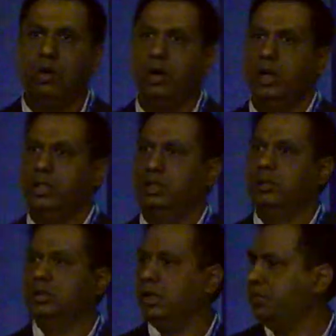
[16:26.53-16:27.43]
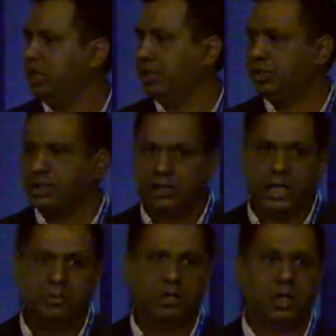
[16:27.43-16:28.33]
Or some suggestions
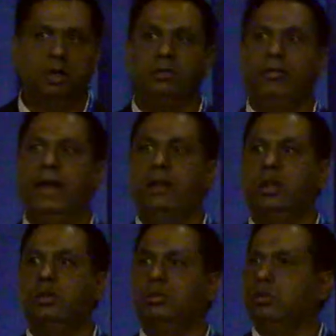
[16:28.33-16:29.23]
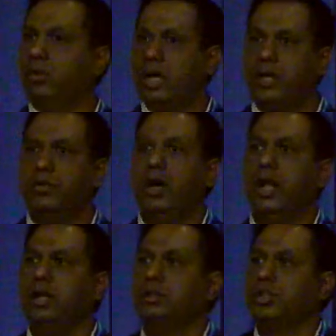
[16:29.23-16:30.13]
came, turn the fan in, only
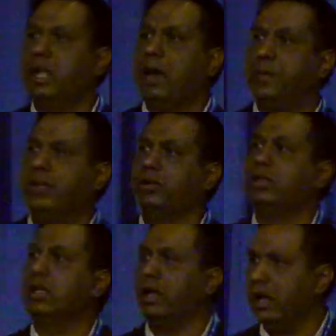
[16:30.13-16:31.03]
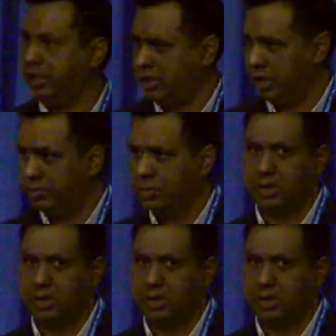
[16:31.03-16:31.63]
drying should happen during the night time.